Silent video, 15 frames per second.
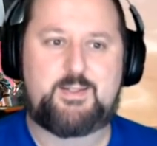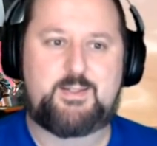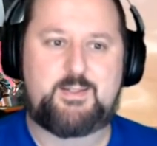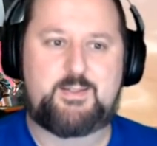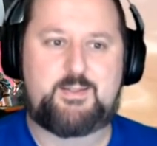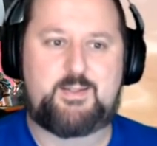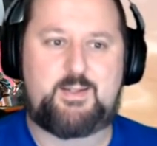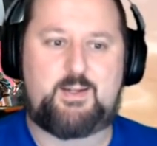
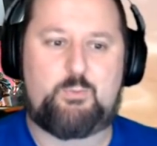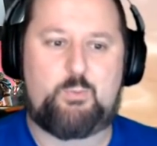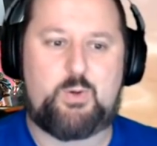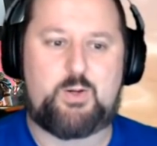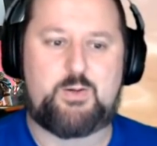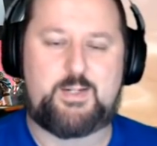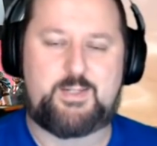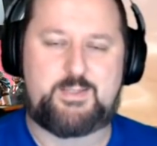to
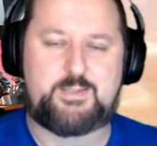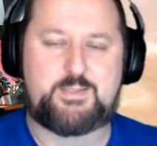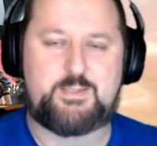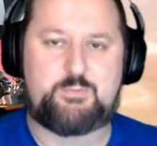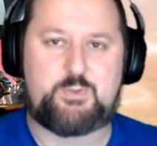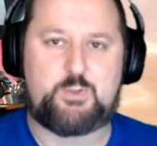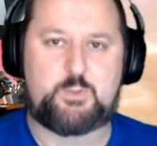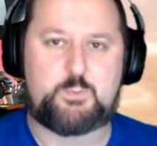where it is
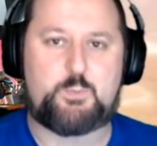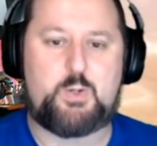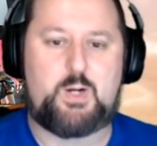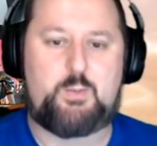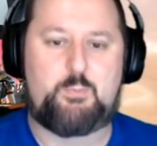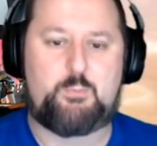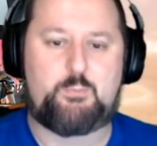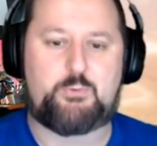if those
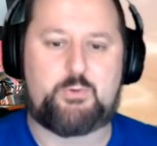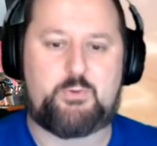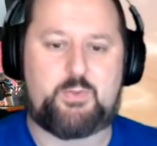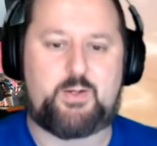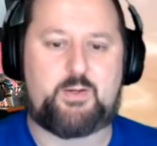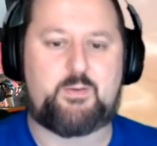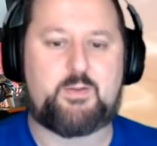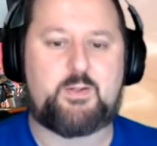problems are
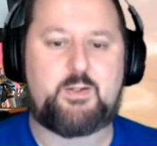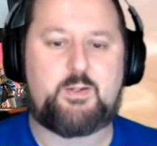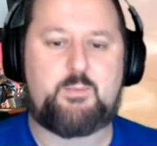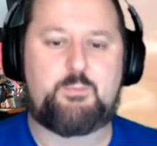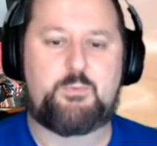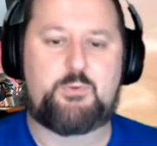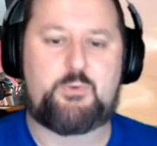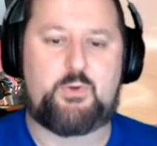there.
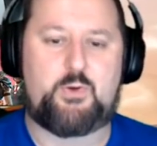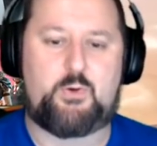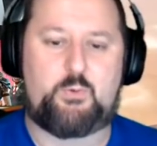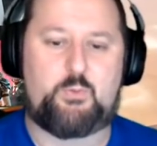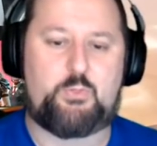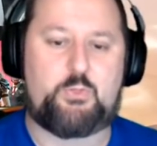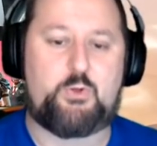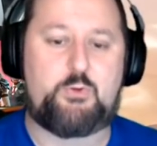
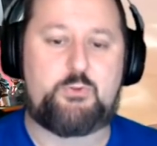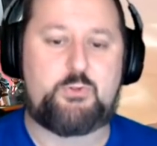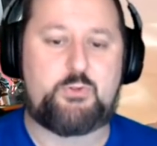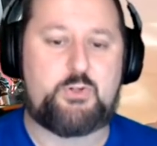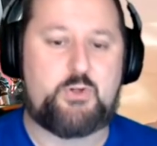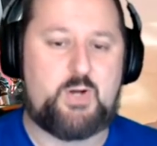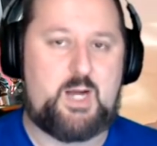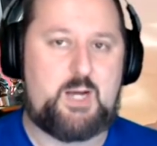Those are
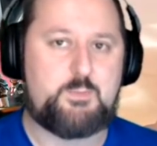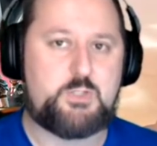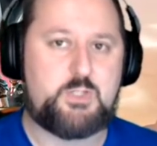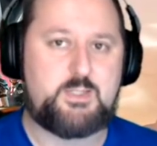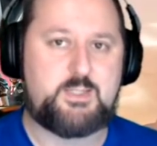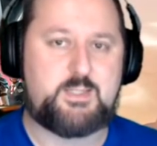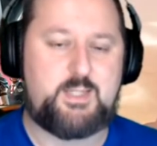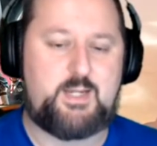your
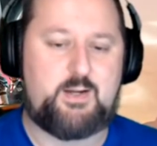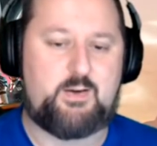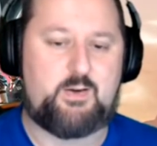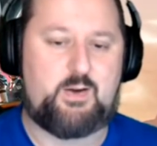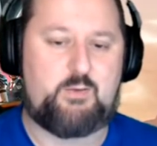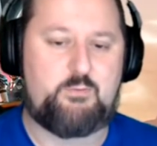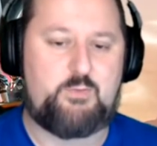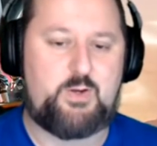options
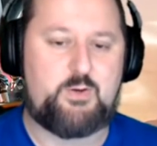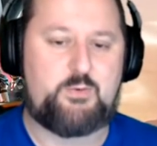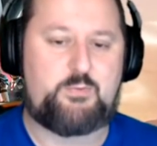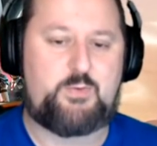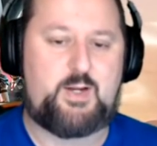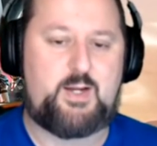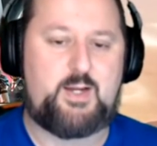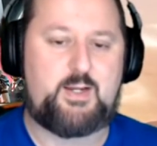there.
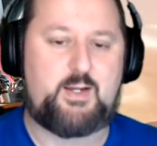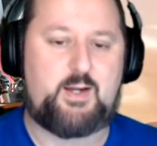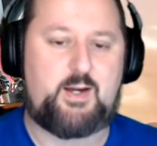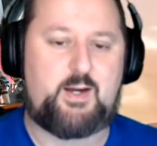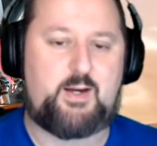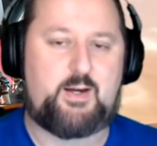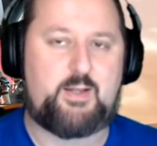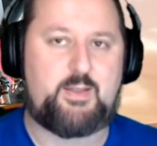Verify,
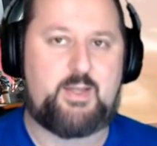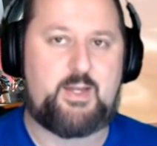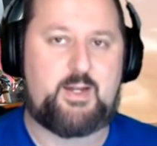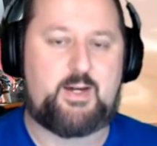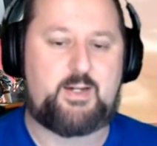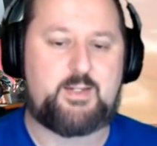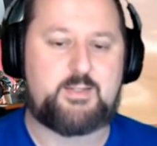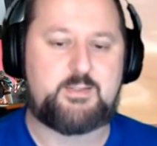then
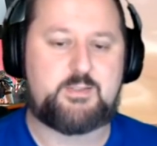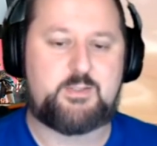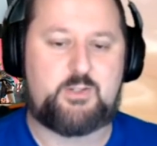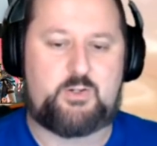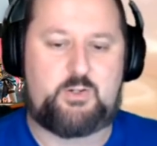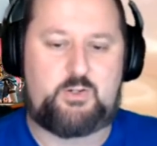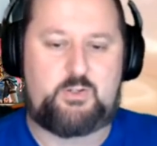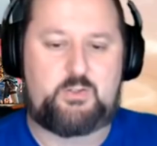
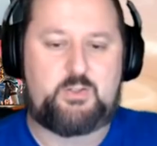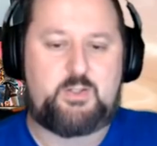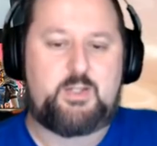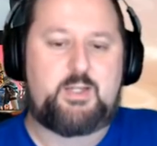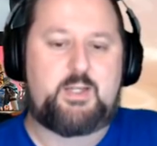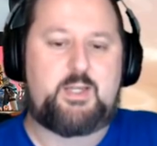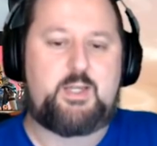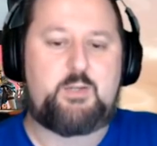uninstall
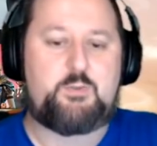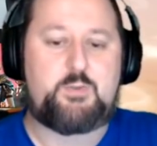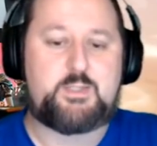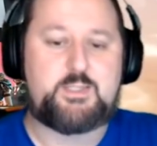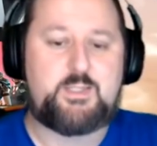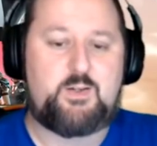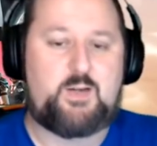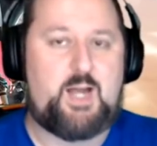if
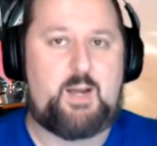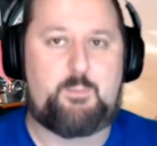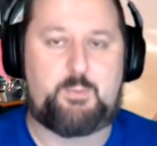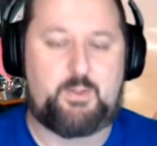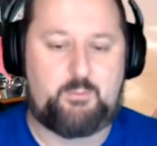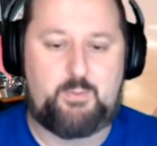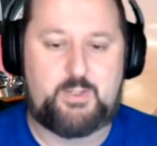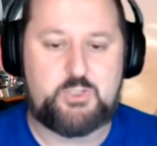it's still
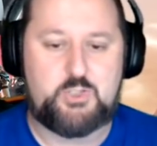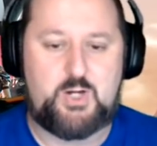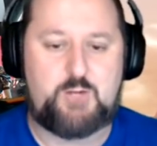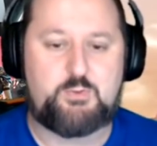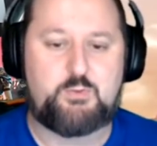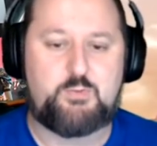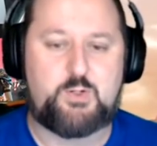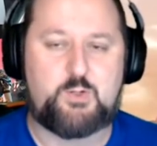happening. Make sure
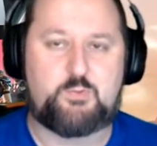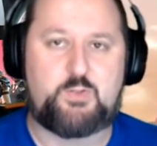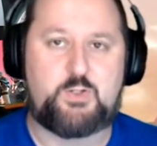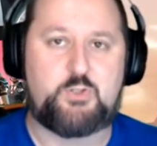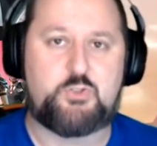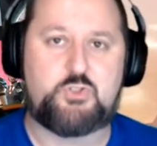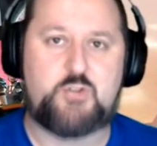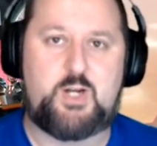after verify
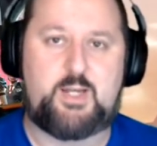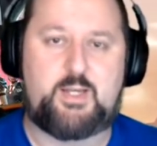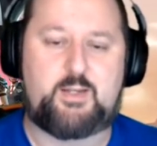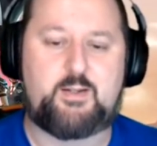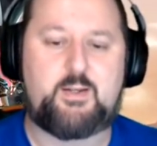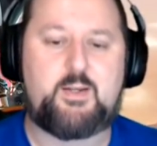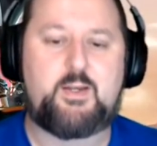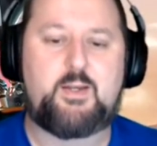you try
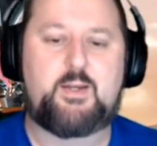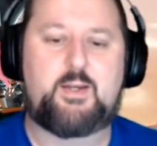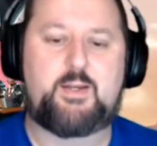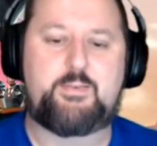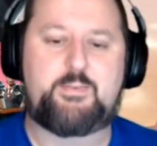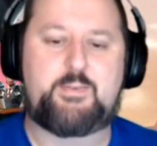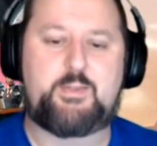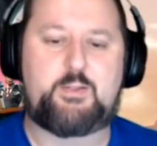it
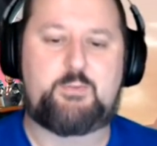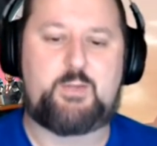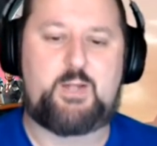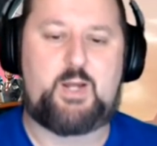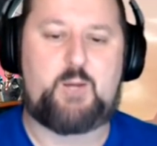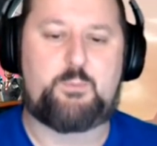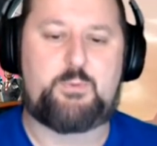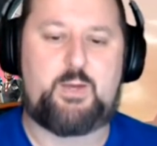and see if it
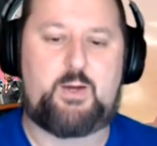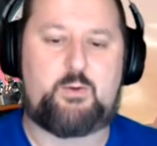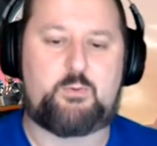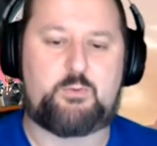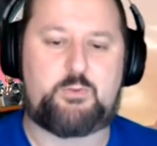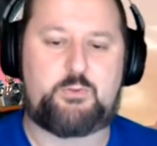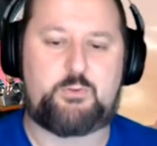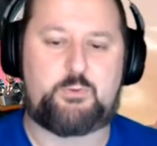helps
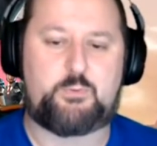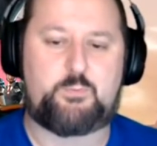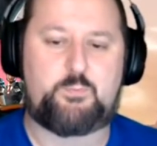out too.